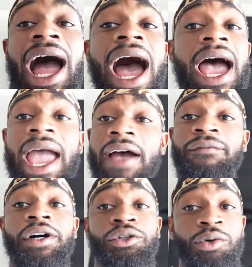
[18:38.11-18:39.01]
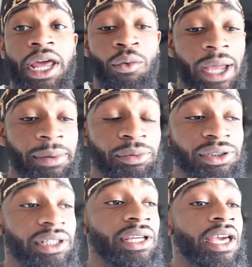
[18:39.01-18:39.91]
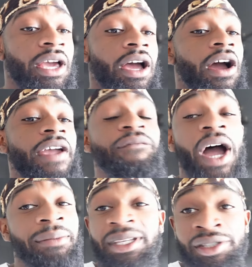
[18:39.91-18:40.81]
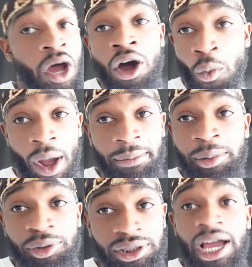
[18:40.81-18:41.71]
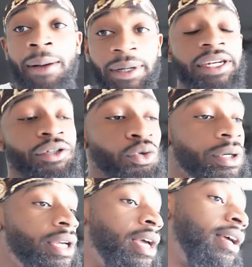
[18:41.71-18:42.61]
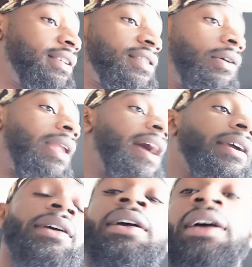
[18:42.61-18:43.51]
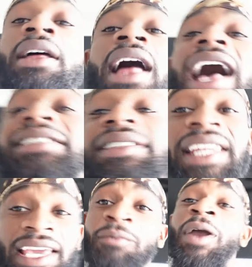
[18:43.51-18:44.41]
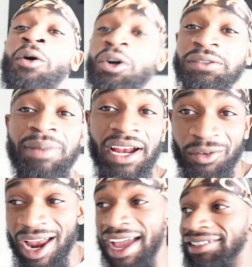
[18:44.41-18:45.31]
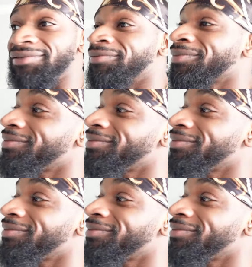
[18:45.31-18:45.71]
I have fun doing that white people shit. Invite me to all the white people shit. I'm gonna do it. So like, I still ain't went horseback riding.